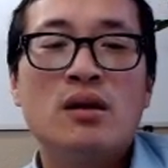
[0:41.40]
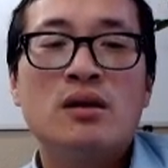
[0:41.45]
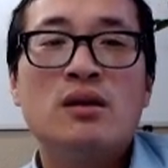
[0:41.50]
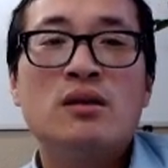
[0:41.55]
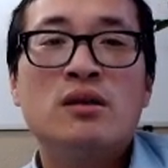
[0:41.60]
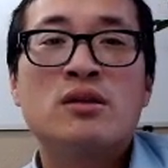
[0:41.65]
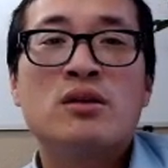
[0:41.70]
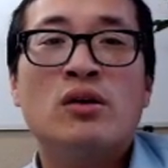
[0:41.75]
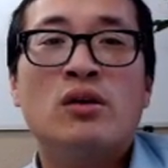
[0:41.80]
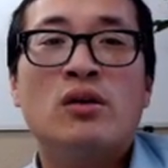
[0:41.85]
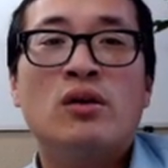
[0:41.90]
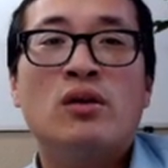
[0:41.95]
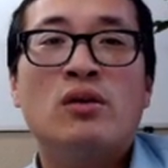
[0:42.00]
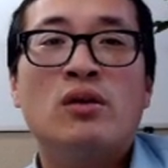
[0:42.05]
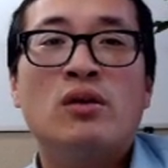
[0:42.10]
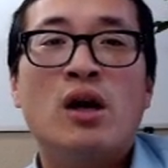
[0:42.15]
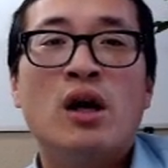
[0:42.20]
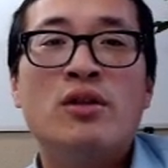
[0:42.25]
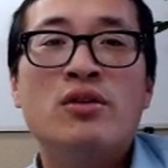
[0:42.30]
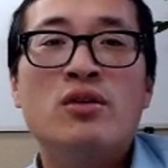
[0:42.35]
So
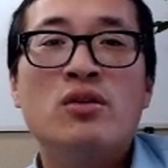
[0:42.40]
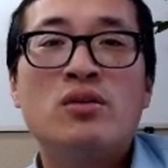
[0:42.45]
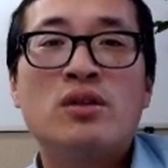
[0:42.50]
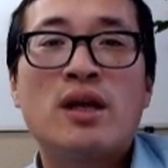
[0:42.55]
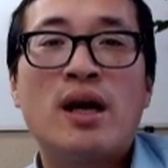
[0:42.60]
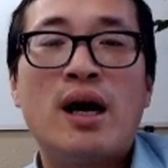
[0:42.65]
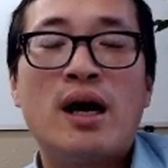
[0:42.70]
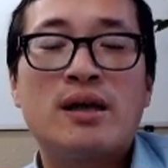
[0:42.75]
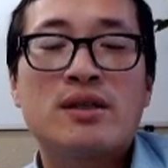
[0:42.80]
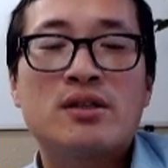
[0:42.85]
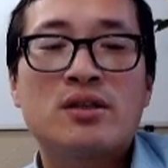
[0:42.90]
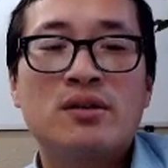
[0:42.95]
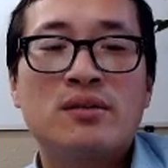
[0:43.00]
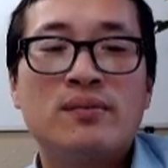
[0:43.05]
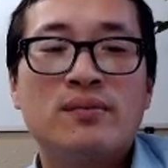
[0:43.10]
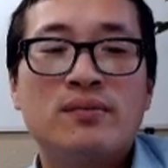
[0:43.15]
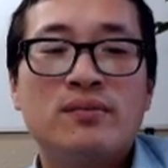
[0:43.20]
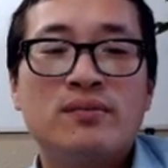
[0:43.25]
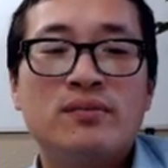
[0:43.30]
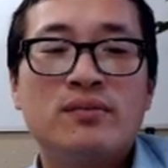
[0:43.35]
a new task.
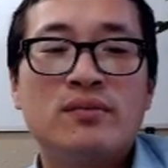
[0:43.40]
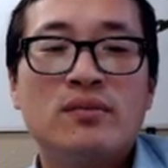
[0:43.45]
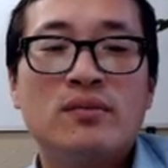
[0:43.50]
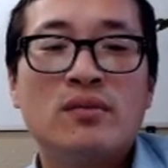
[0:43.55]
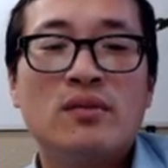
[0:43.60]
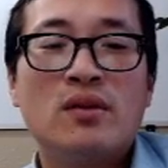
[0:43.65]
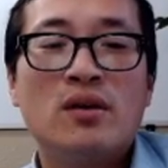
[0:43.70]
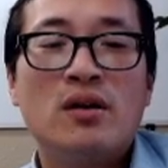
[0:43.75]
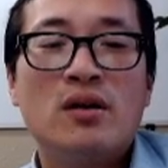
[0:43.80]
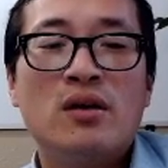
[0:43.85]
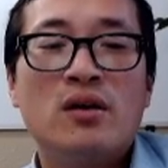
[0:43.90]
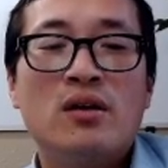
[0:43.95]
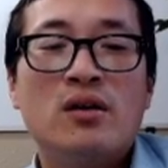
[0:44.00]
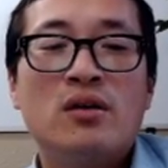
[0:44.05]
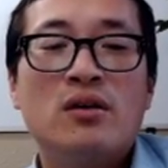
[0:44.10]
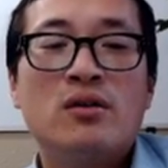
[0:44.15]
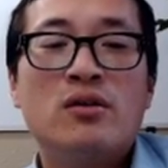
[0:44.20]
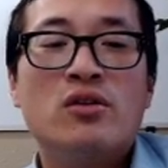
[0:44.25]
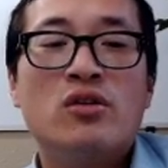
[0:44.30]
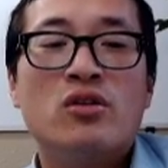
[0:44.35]

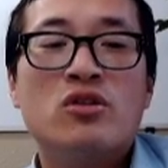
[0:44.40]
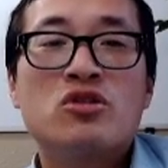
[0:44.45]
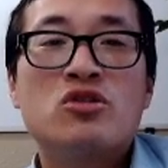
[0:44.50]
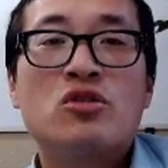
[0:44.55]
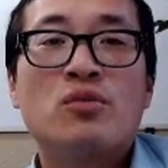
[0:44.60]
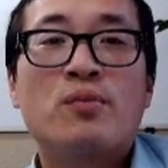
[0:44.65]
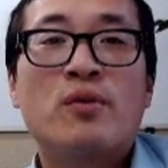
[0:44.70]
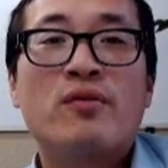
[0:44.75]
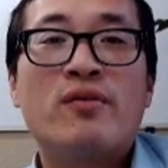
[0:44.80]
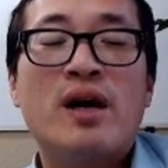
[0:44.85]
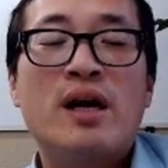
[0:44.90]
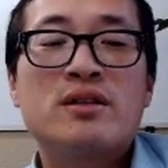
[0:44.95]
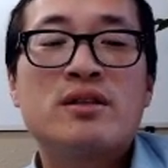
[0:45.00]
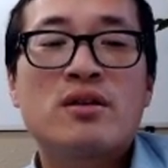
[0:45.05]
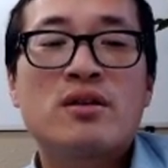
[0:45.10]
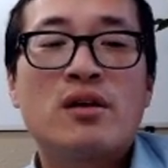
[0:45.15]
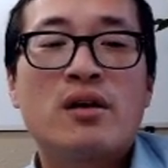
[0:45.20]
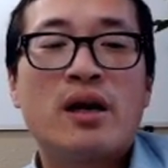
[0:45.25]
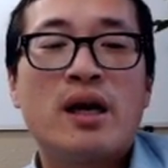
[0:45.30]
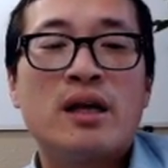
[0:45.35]
Your
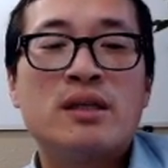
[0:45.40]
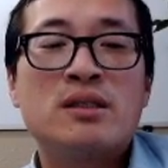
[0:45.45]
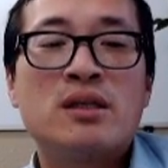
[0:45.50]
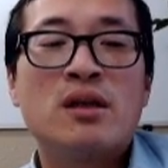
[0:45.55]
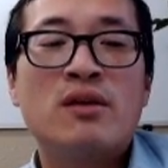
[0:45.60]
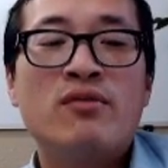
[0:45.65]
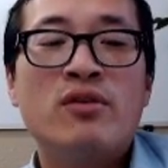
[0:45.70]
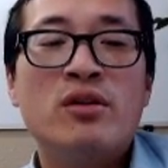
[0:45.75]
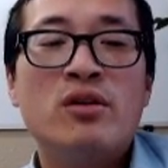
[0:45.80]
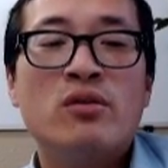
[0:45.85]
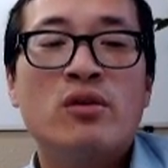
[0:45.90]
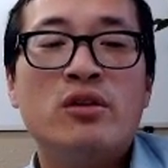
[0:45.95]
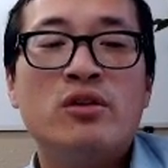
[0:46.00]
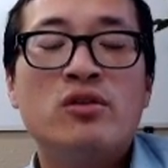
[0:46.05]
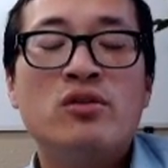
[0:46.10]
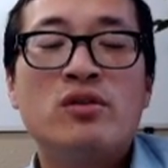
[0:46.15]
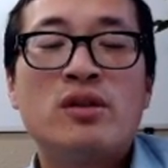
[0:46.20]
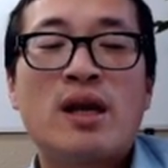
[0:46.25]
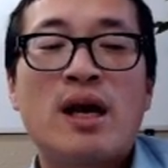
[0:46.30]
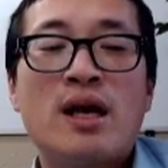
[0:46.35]
supervisor has given you a
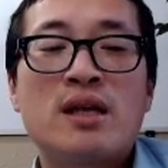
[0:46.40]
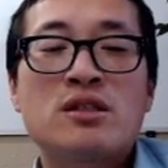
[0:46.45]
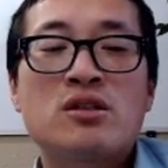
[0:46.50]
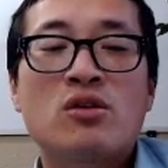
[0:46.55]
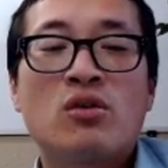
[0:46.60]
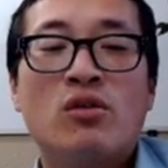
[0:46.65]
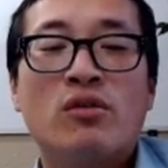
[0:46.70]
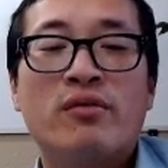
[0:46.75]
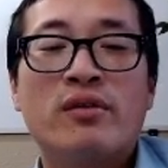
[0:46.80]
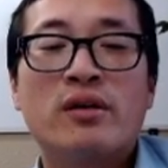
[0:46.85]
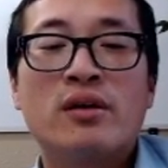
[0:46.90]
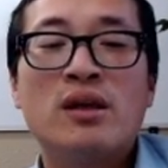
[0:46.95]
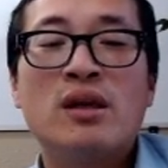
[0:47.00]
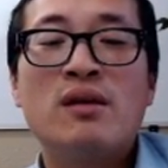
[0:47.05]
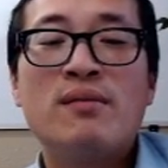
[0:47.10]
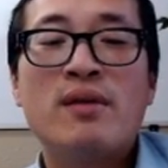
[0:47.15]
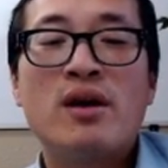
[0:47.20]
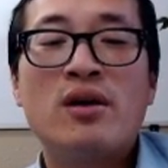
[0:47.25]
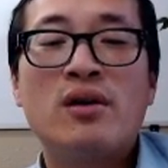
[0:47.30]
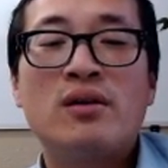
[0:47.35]
new task over
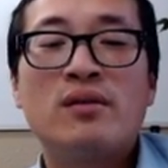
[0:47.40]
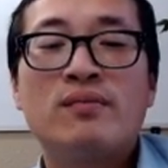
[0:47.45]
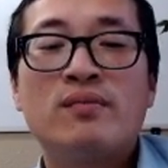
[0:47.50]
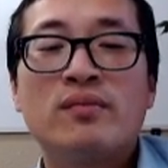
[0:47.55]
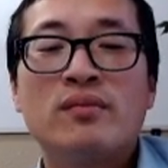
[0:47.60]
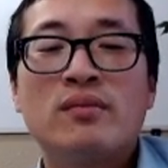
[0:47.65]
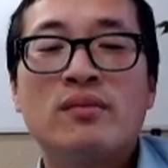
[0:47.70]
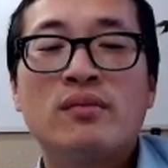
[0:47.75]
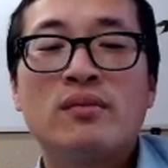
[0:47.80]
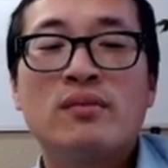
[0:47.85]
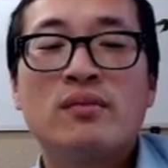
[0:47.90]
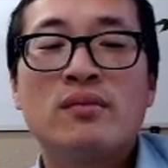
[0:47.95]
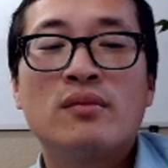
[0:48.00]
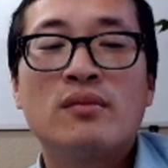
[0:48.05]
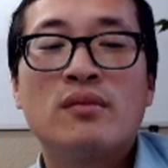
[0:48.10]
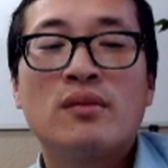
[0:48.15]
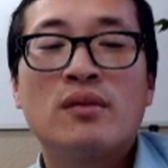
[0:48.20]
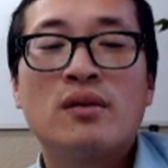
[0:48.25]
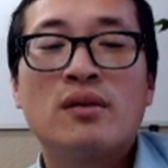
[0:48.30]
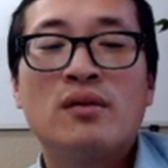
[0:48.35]
email.
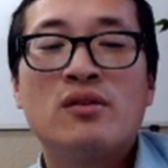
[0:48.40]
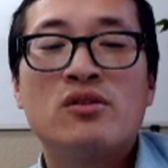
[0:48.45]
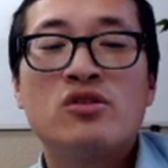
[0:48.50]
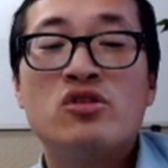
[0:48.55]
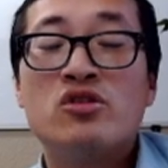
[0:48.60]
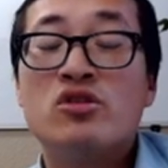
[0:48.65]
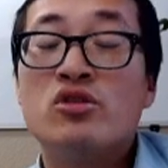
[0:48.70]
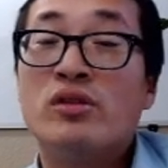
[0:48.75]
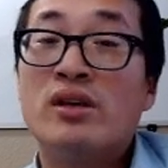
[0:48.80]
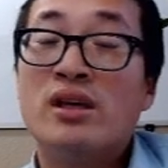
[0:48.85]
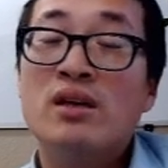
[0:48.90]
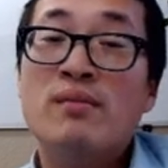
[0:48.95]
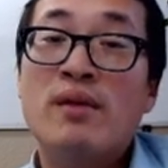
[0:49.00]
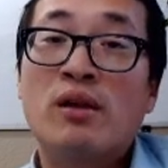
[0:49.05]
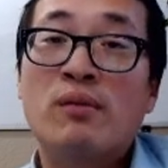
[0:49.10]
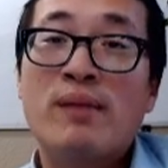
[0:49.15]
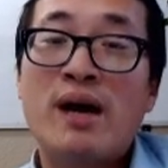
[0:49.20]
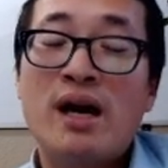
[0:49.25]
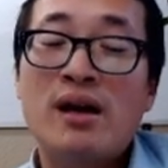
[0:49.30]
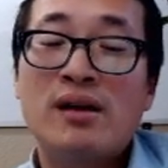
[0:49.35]
Should you email
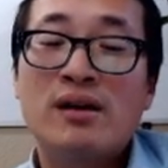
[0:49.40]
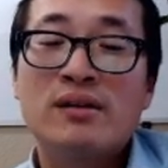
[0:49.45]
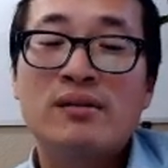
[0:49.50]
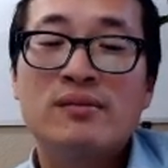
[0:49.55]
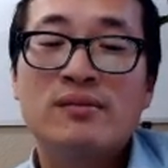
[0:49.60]
back?